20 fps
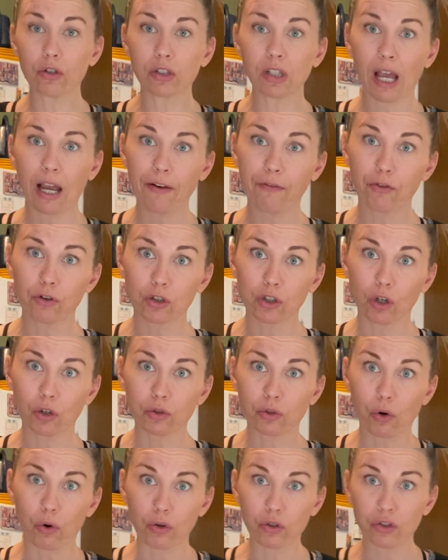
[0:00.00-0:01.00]
high fructose
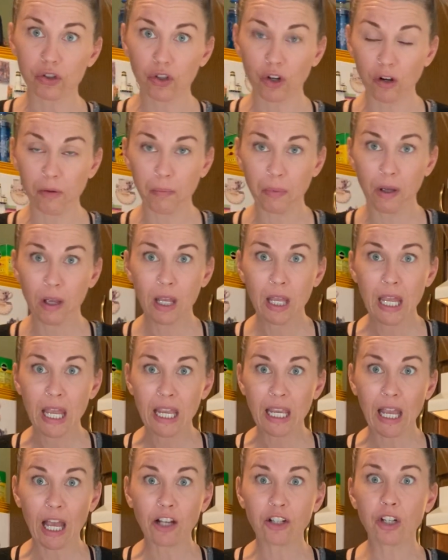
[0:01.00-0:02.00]
corn syrup
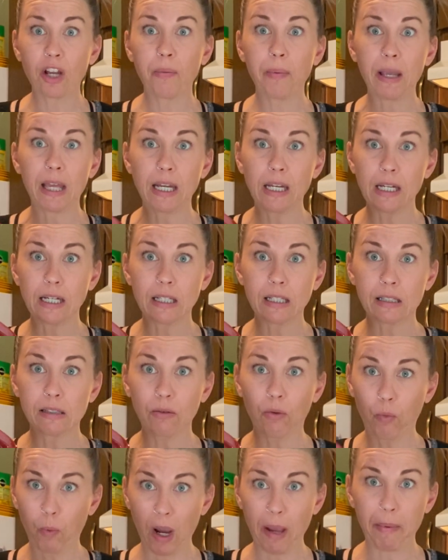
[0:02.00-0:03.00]
ketchup, and it is
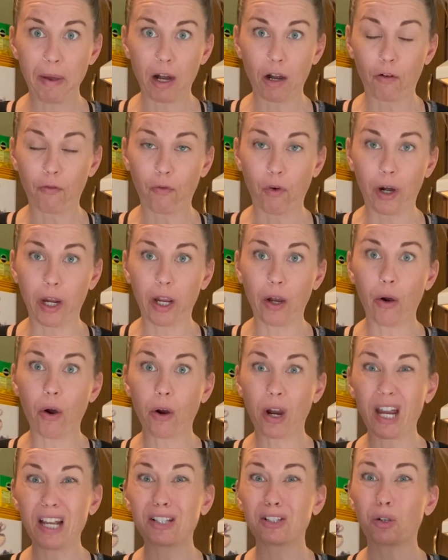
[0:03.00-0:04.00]
way better for you.
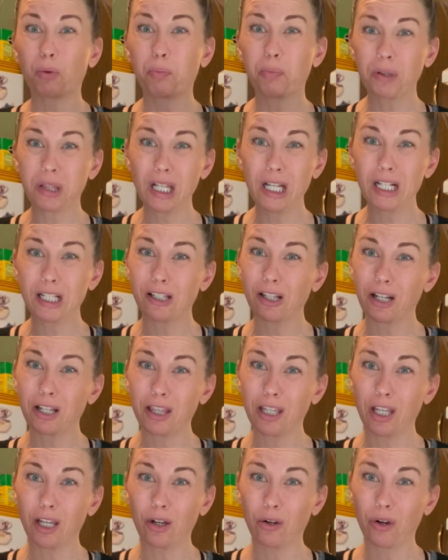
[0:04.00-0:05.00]
Okay, so please look at
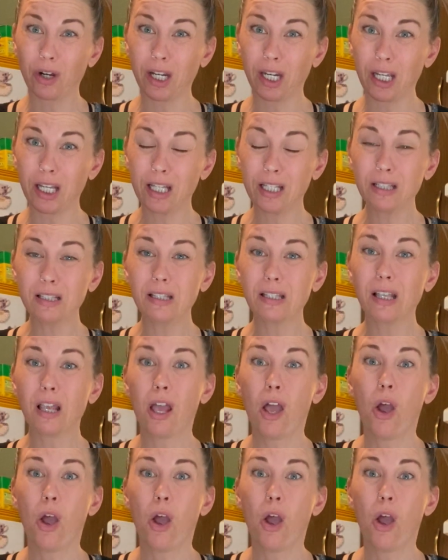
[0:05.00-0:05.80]
the ingredients